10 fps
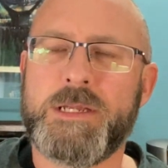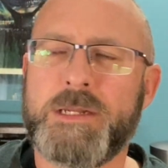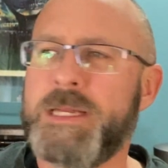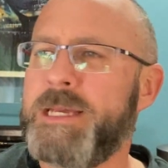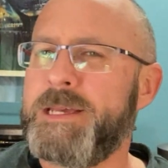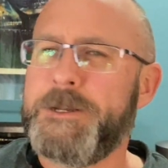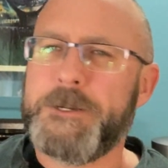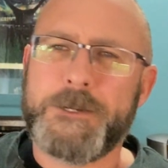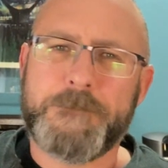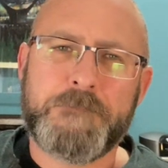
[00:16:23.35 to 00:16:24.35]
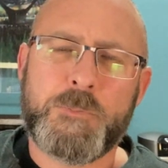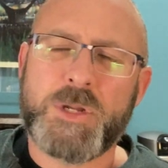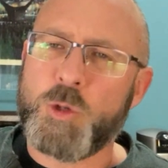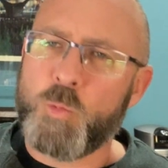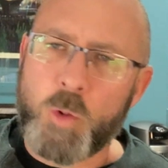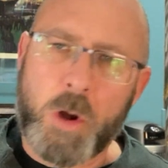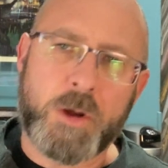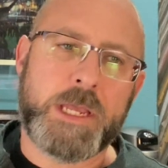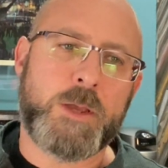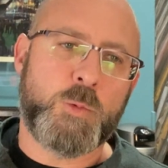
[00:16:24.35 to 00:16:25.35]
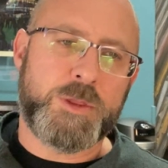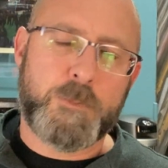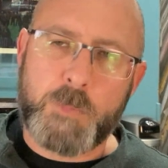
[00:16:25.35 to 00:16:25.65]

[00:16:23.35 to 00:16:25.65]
And um, when you're working with